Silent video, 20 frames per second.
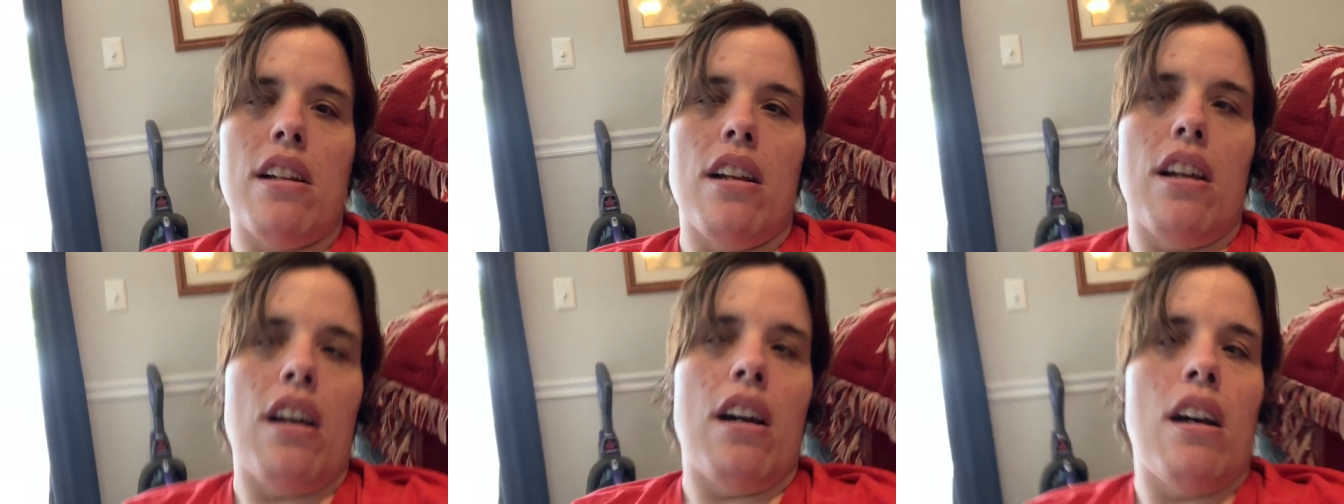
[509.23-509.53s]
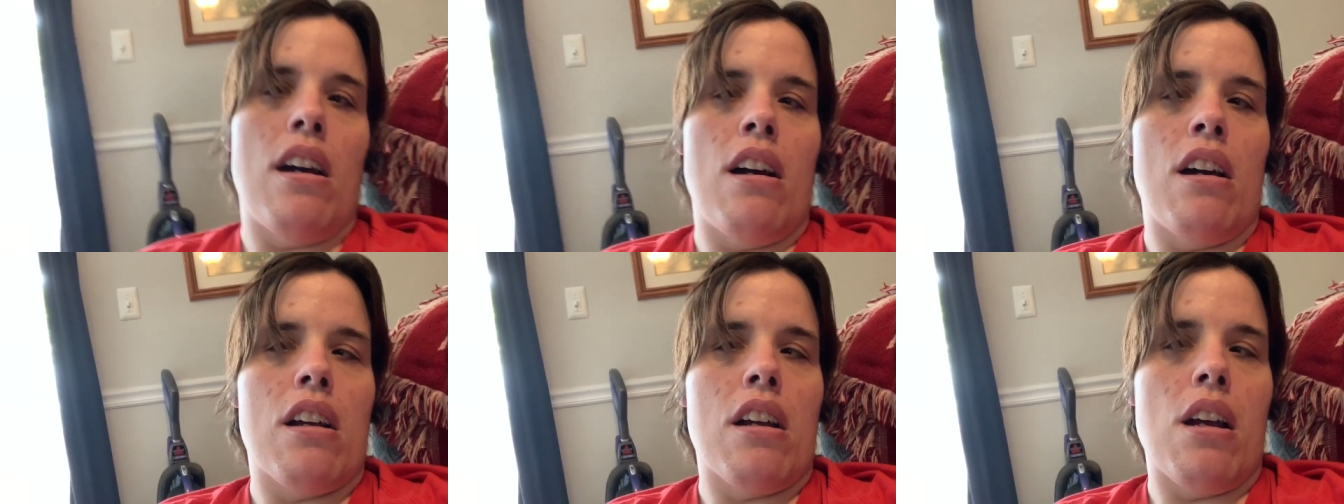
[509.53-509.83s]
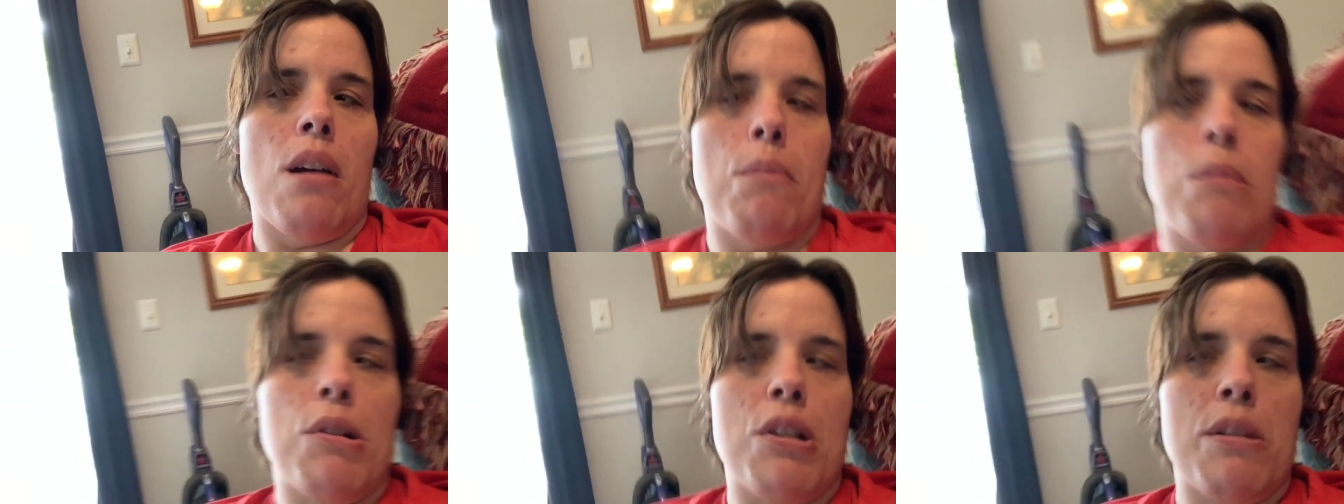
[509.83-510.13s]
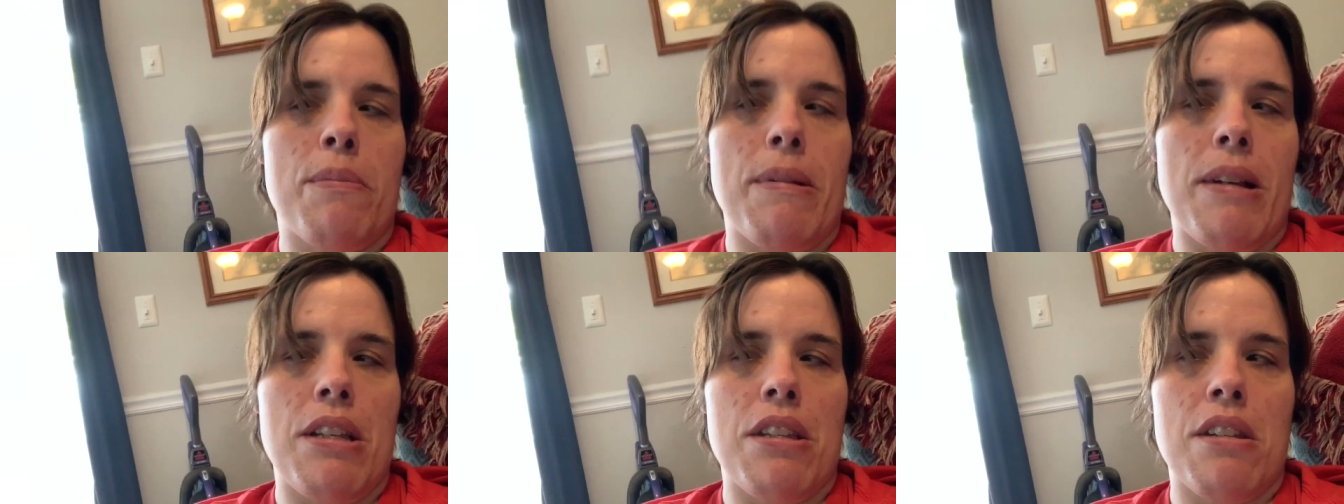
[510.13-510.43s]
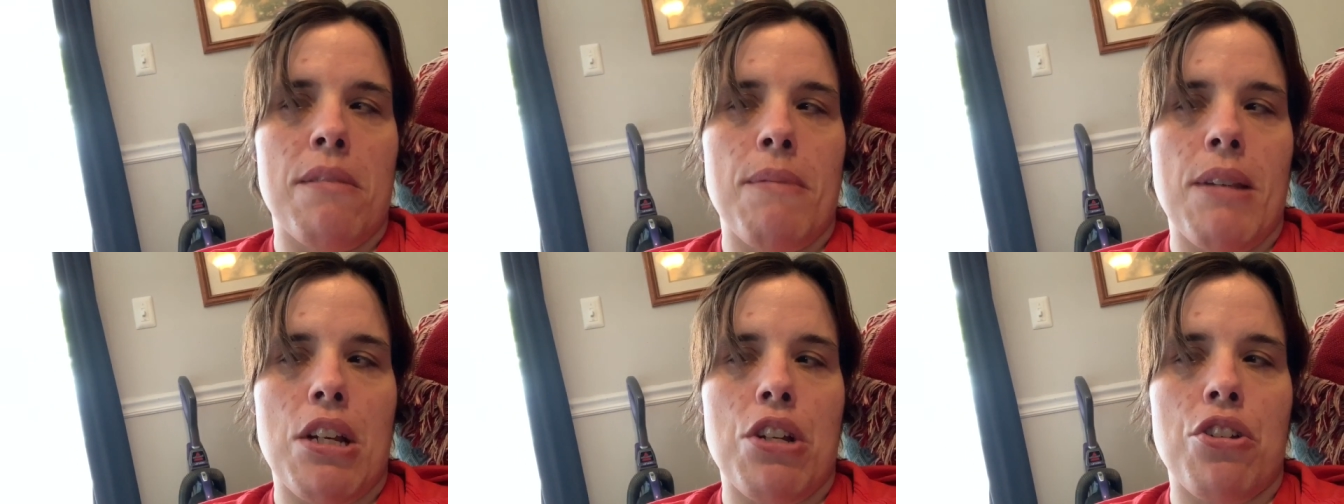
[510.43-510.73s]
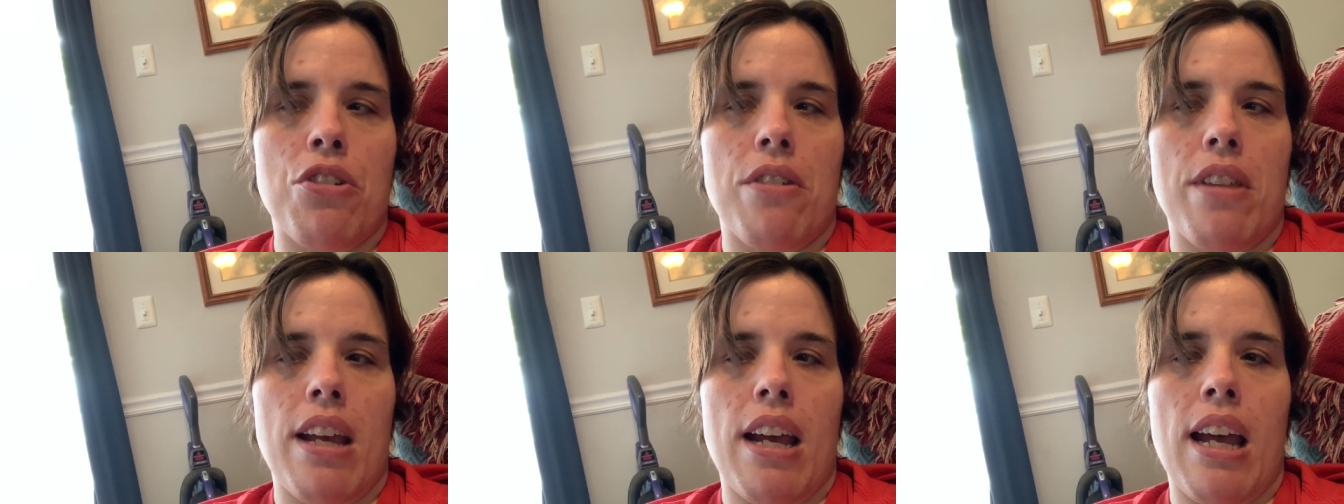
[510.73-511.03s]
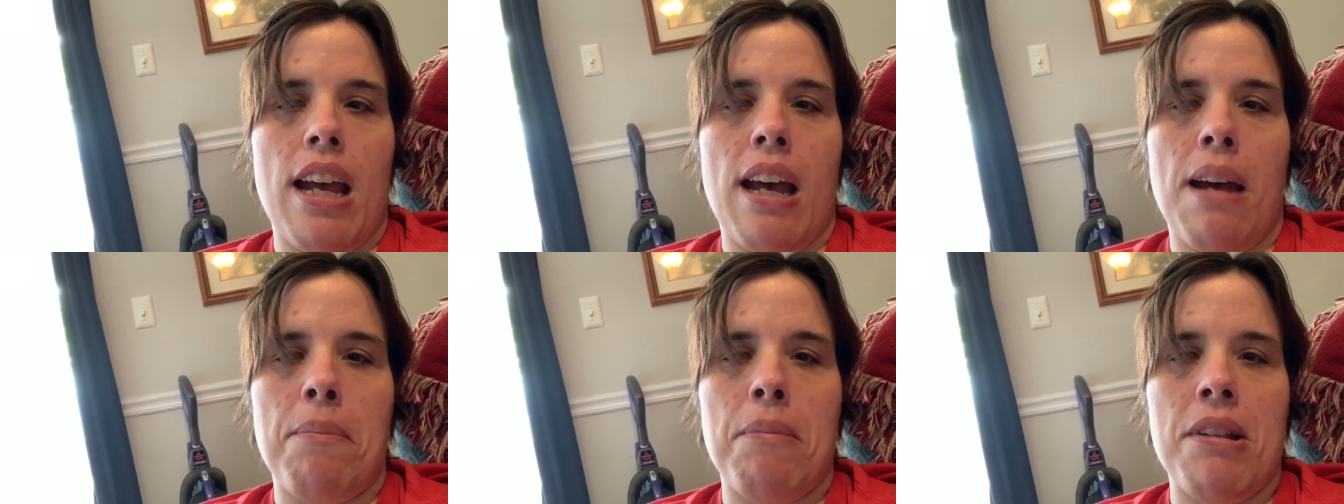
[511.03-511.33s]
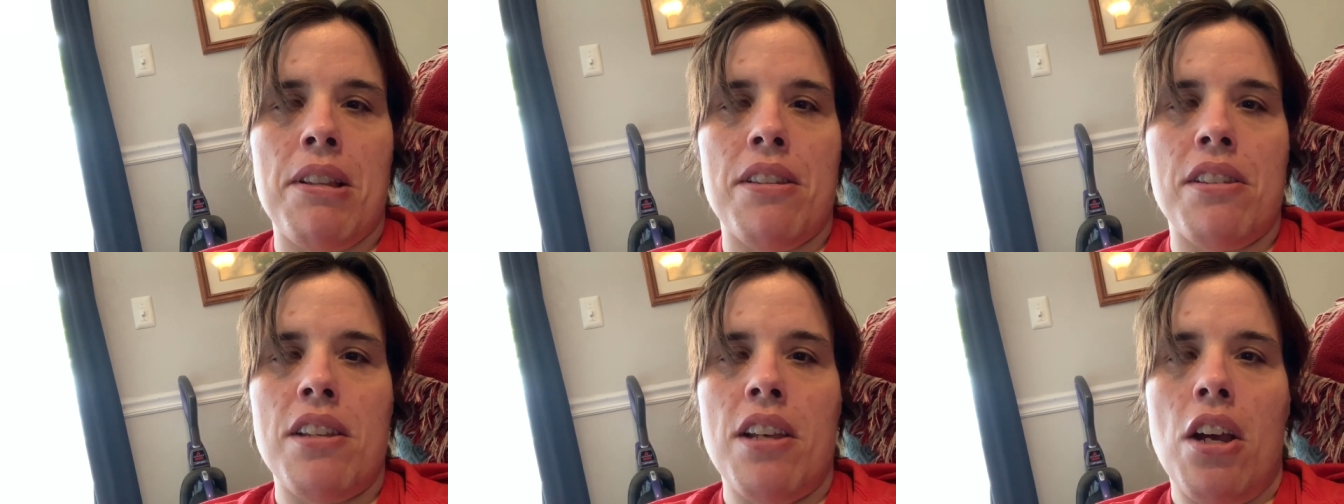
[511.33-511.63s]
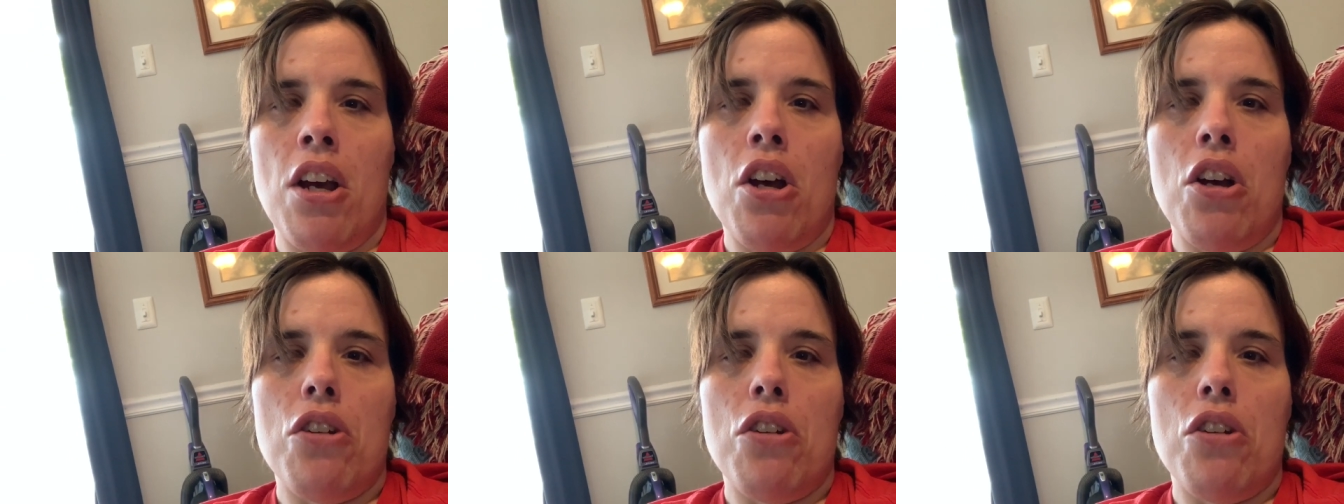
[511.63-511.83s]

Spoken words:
cupboard space to make sure that happens.